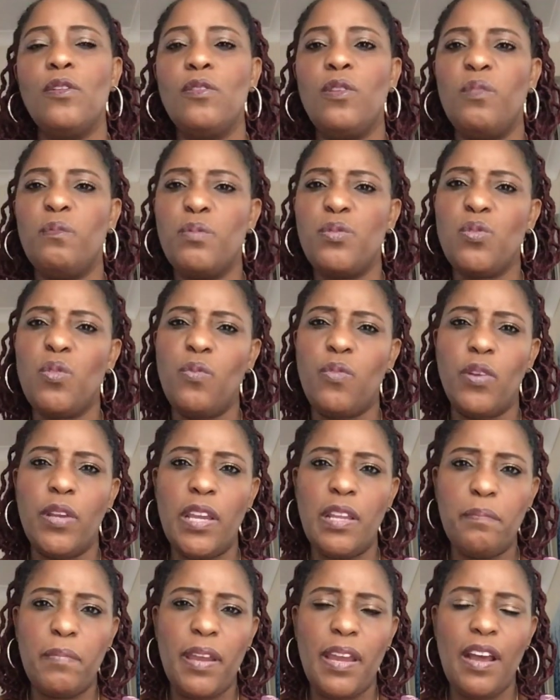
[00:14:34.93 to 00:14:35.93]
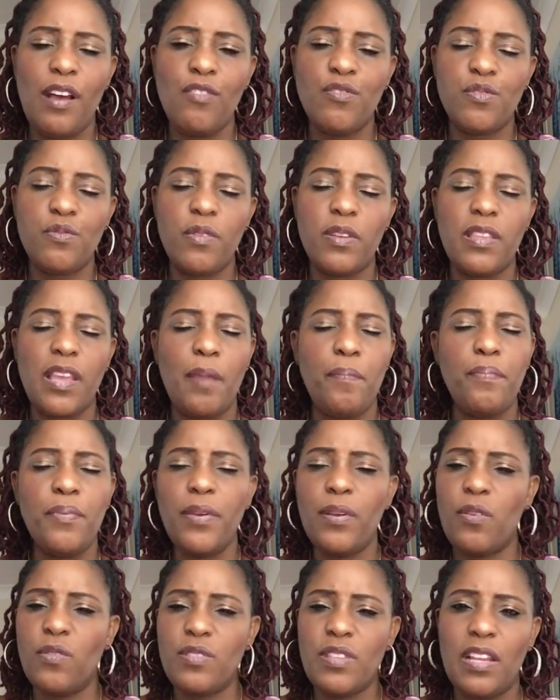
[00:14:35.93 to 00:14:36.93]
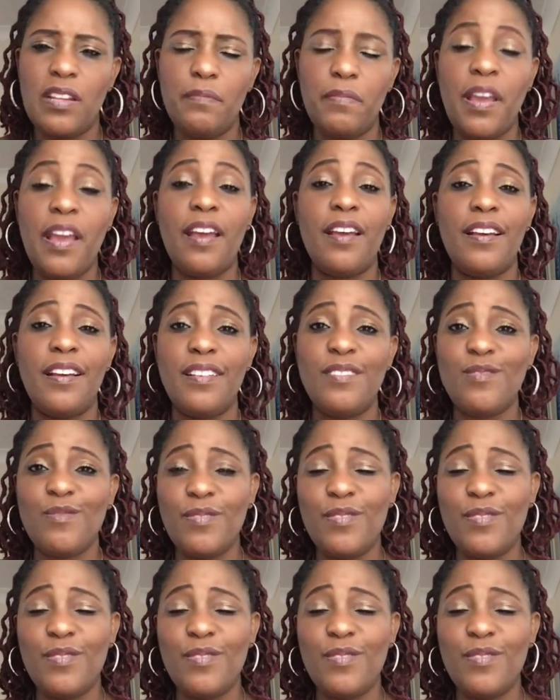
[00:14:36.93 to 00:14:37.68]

Lord, please don't forget my house rent. I pray concerning my house.